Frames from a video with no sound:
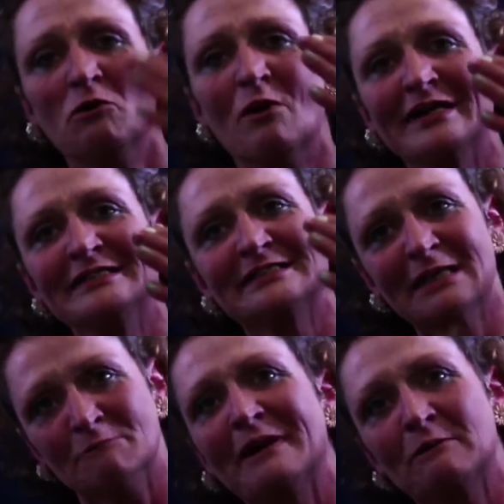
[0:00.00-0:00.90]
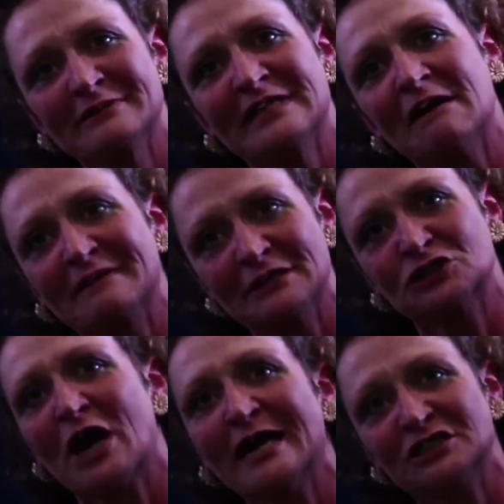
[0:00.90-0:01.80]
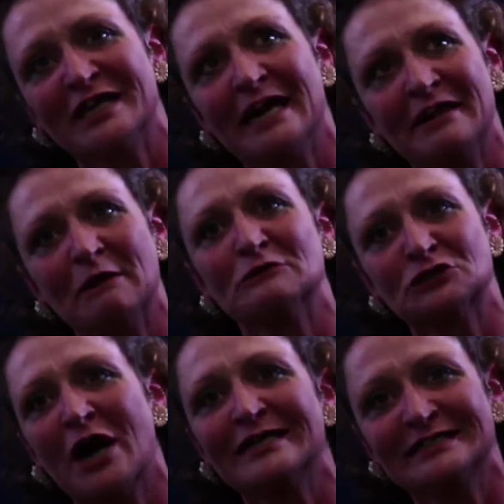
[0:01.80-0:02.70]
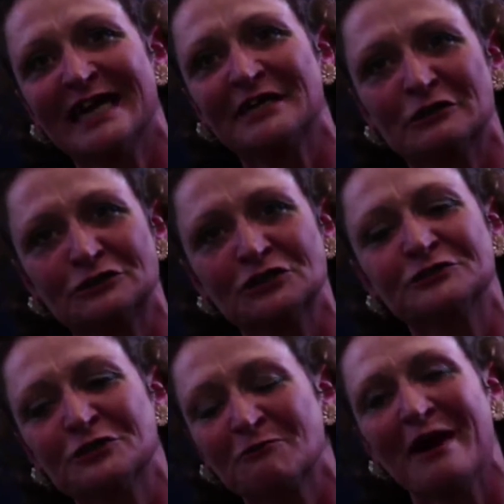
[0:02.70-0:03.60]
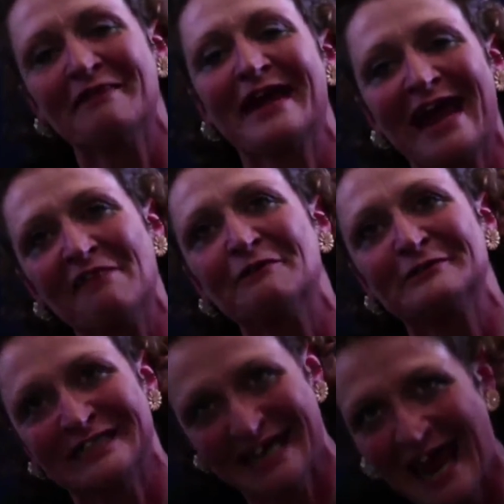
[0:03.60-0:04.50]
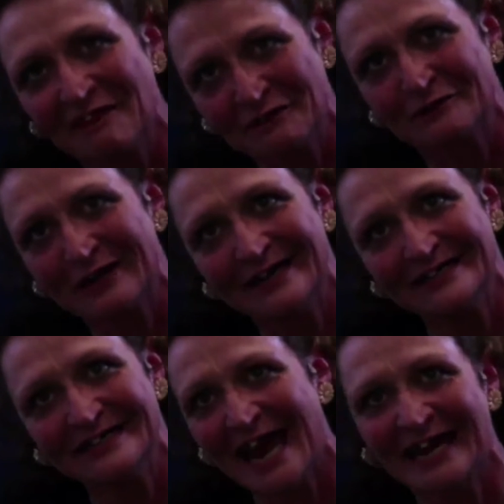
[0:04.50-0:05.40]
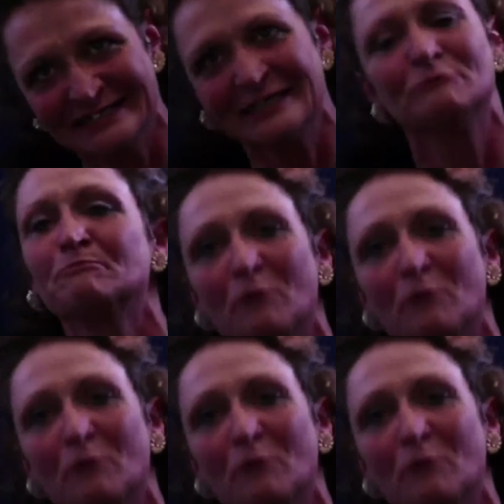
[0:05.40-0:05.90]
When somebody was having a tragedy and they were trying to take their children away, they gathered together and didn't